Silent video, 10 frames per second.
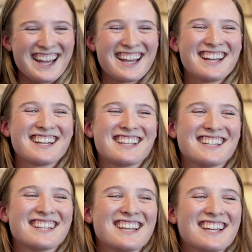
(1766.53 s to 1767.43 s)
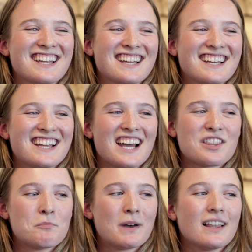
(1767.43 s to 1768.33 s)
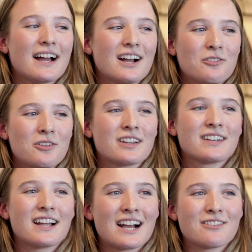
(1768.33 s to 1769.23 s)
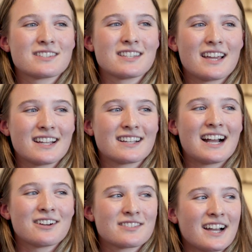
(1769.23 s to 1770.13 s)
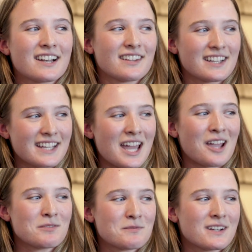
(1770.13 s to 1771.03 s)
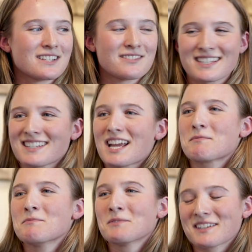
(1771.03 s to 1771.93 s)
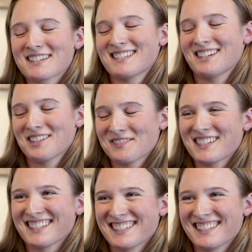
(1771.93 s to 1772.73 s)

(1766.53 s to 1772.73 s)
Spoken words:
And Yeah, the Belle Isle one, I was kind of like amped because I was like, yeah, people are gonna sign up again.